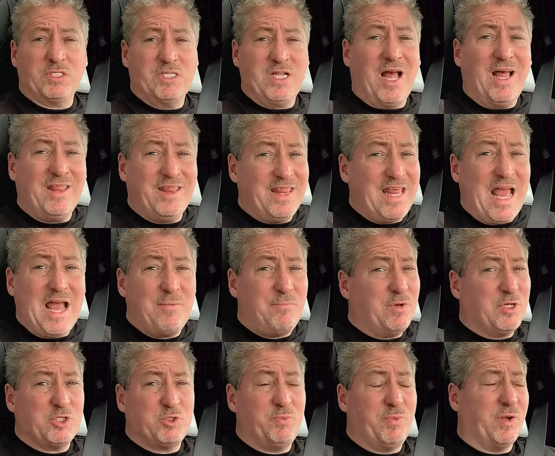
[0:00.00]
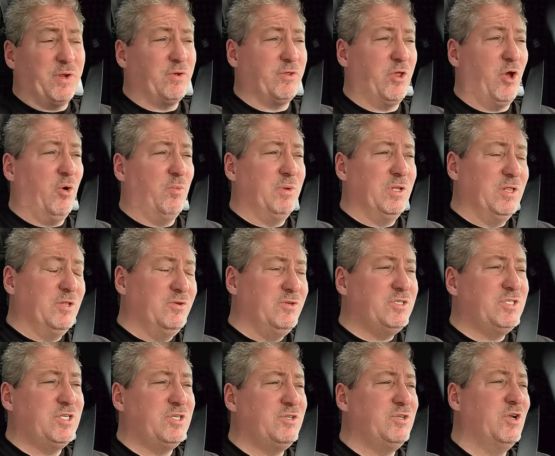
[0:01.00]
Not that much bigger though, but
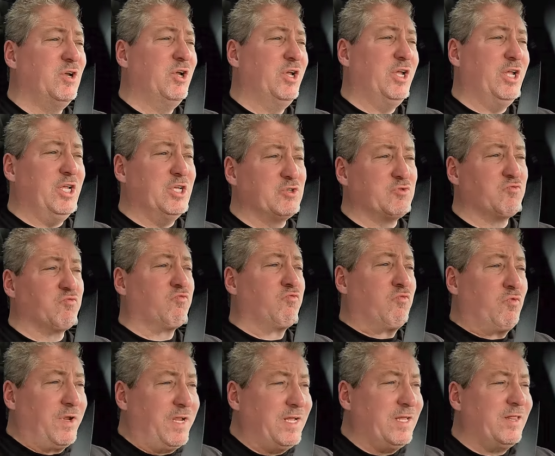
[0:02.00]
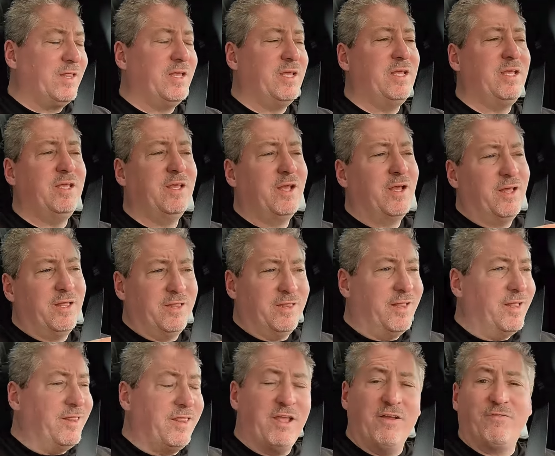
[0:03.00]
Lucid is really
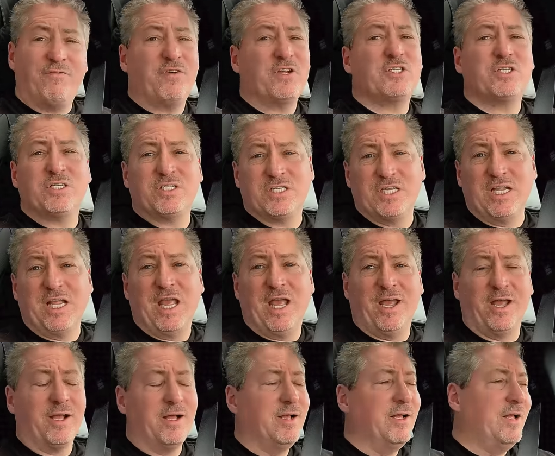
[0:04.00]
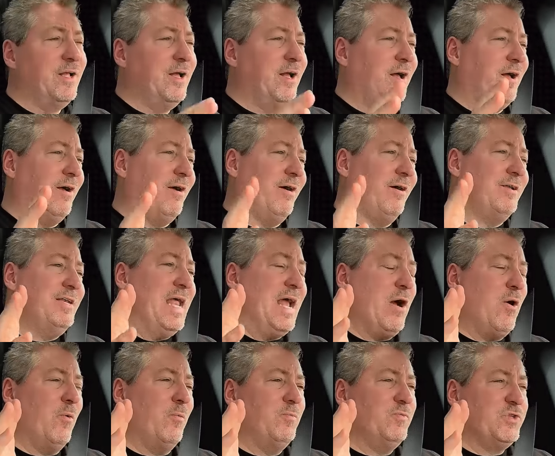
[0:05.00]
the efficiency king. Uh,
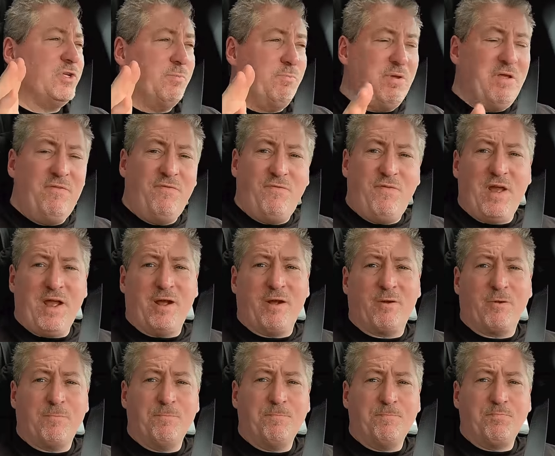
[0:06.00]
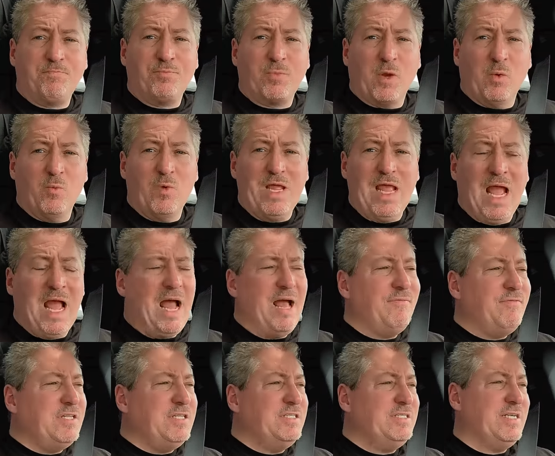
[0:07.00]
now, to be fair, we
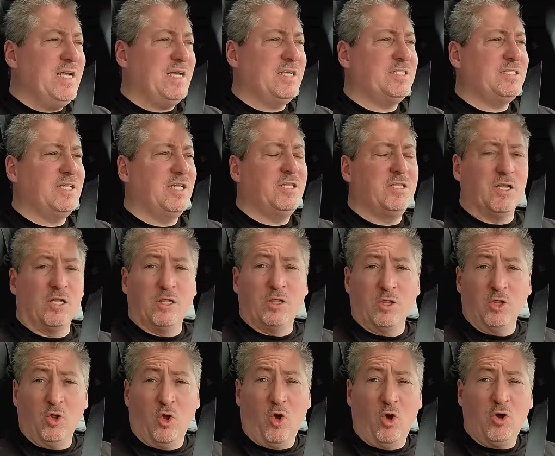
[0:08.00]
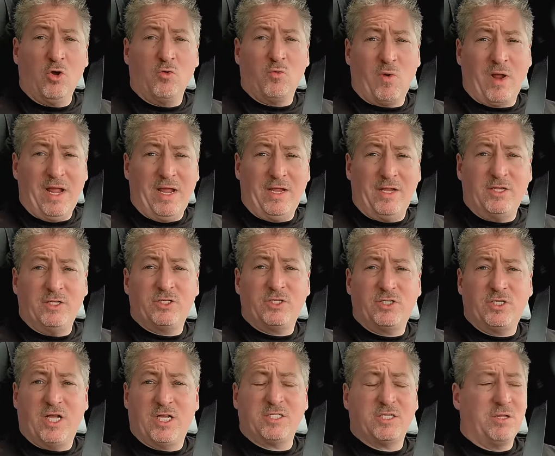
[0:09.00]
haven't tested the long range
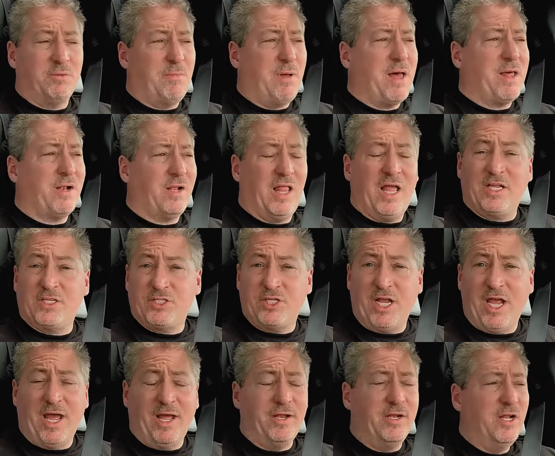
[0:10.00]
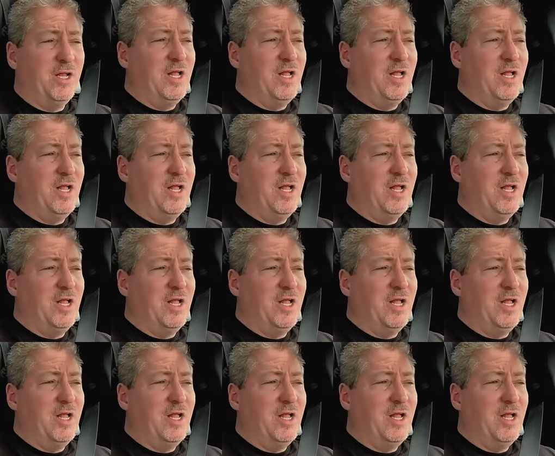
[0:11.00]
Tesla Model S yet.